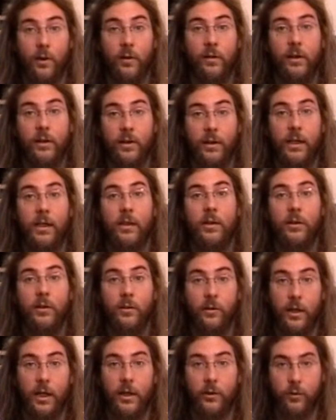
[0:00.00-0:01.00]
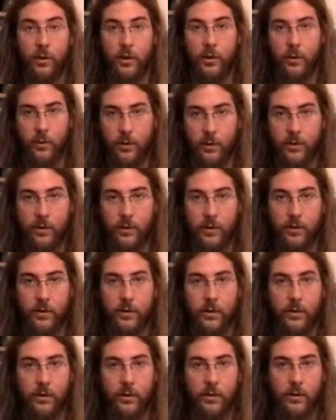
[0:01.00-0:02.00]
Only then you can record
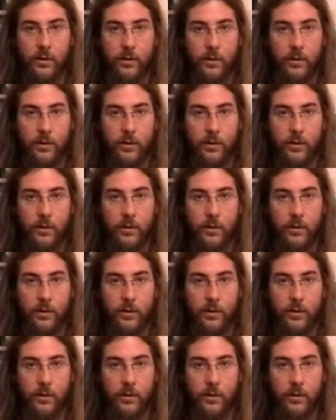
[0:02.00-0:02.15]
this.